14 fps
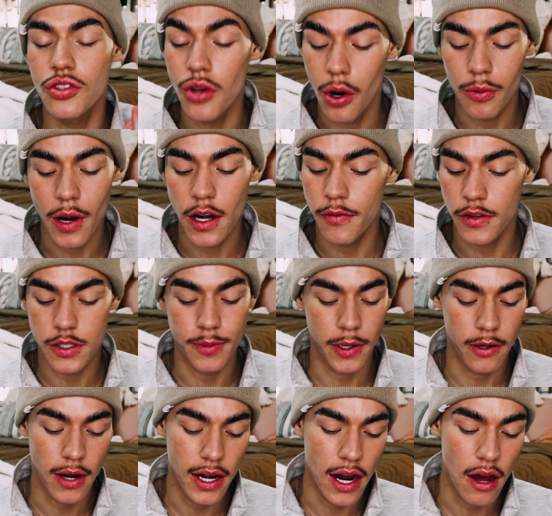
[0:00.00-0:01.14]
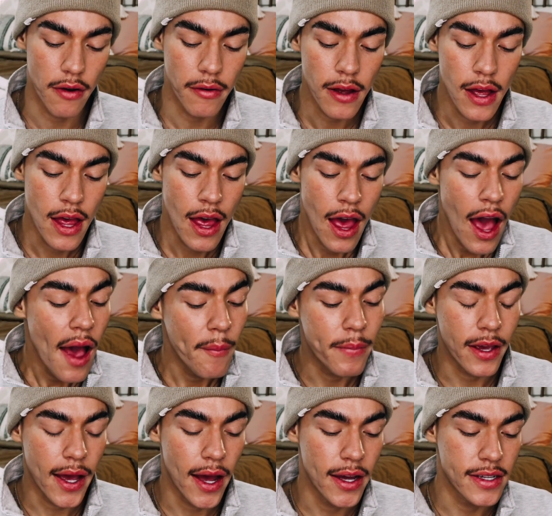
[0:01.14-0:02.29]
so ready for spring right now
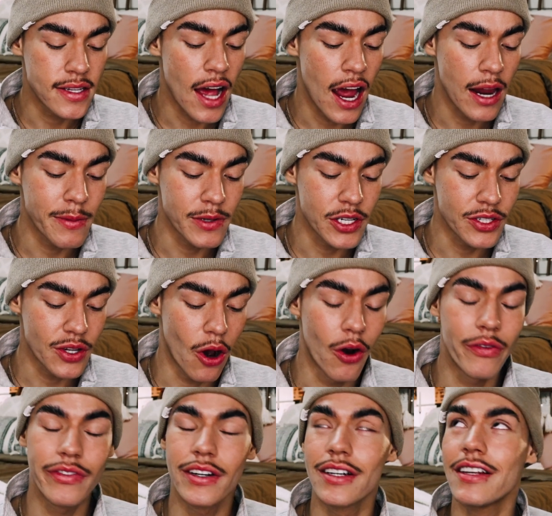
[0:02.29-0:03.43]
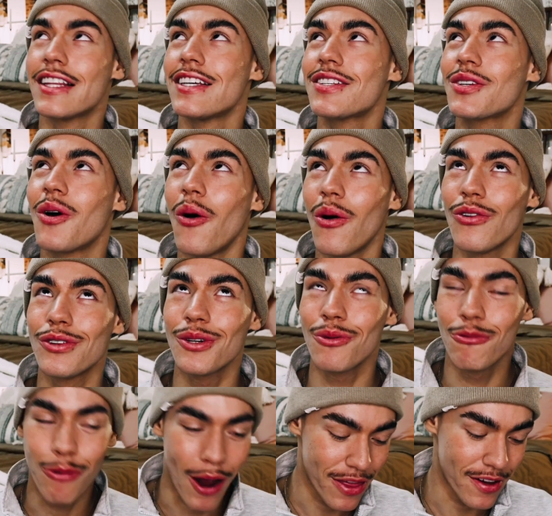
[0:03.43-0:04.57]
because I'm just over this cold
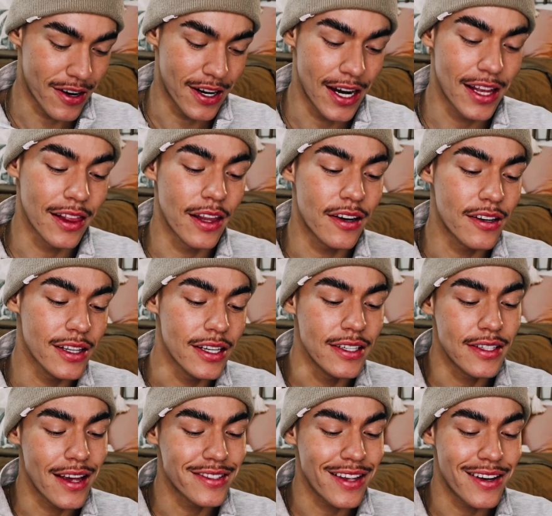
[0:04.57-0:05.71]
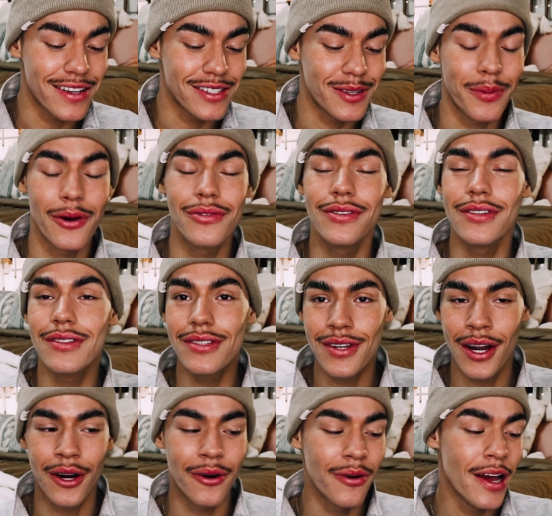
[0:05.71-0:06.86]
weather. It literally says that it's supposed to
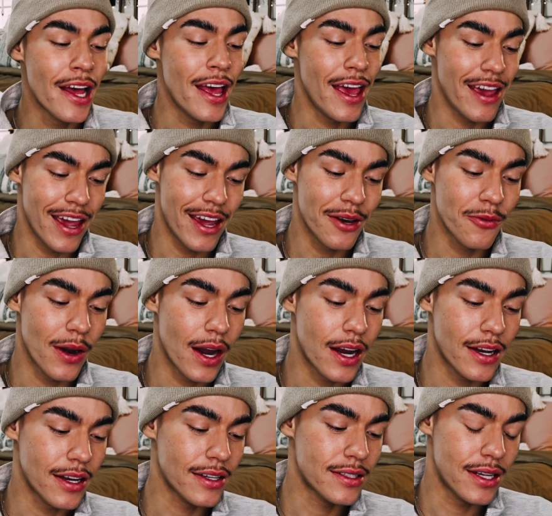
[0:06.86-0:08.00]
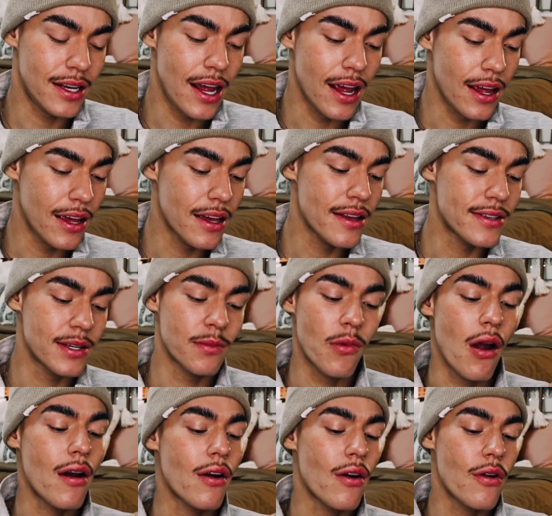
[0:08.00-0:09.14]
snow and rain today,
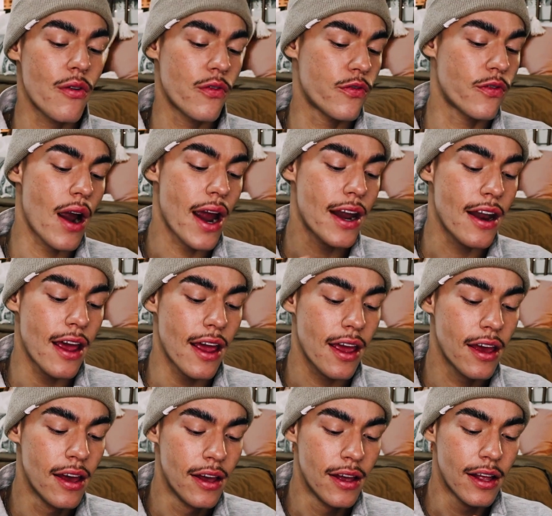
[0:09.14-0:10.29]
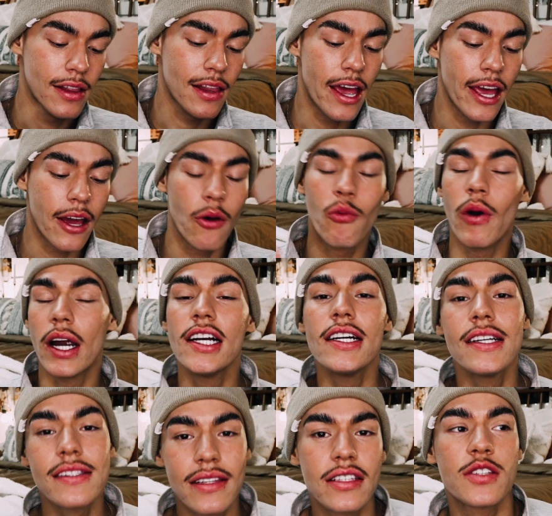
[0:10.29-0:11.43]
tomorrow, Friday. Like, where
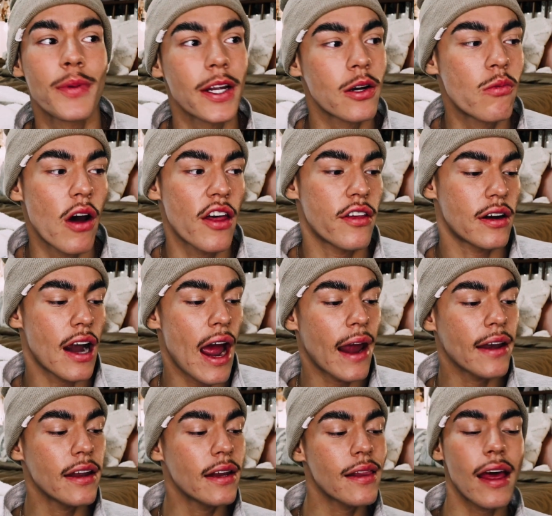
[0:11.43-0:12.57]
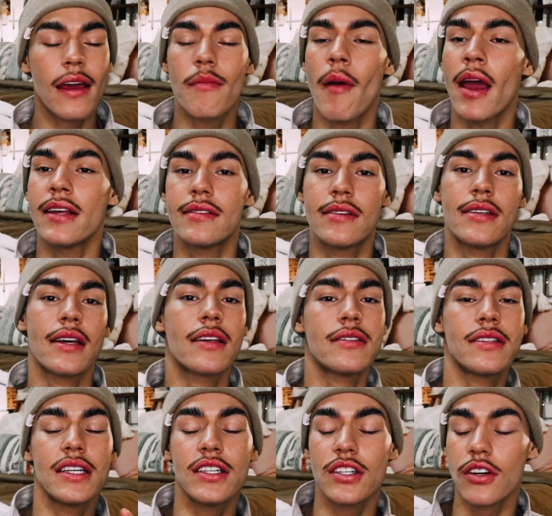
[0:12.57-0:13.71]
is the spring weather? I need like my
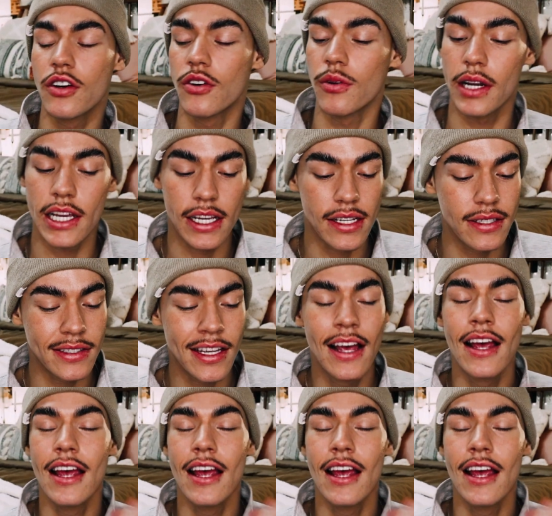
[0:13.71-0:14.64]
60 degrees